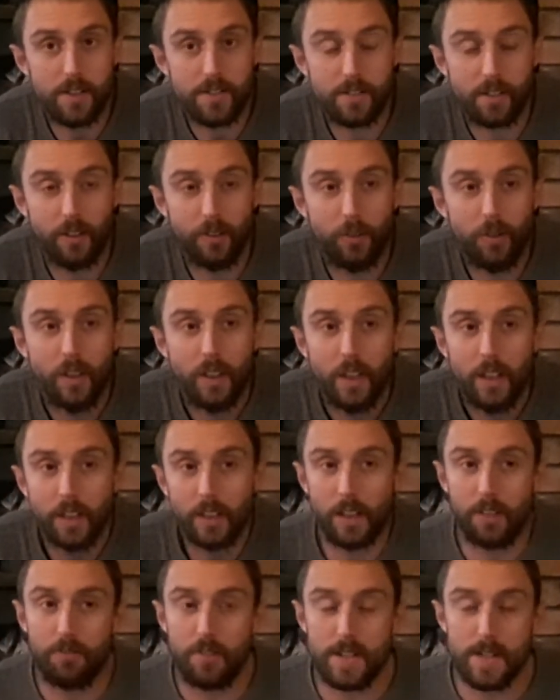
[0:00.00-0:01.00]
So
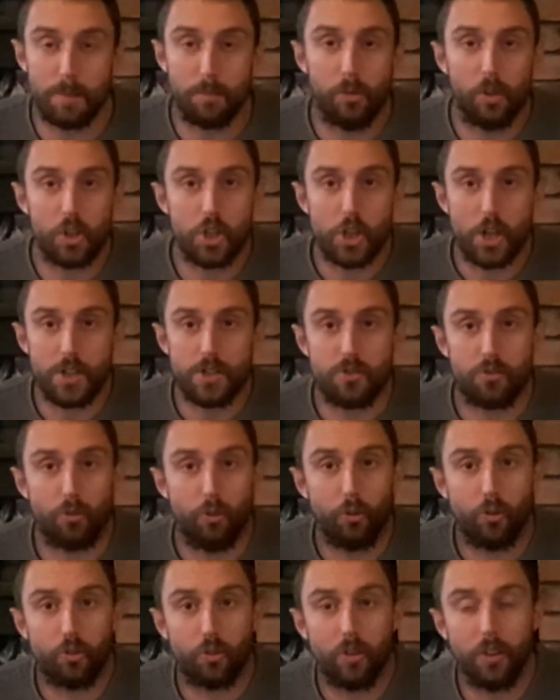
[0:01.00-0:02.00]
like for example the Chester
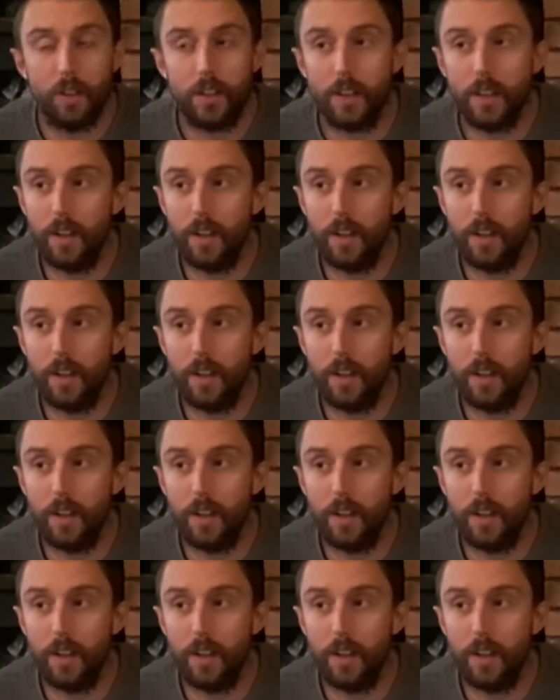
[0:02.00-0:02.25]
Ultra,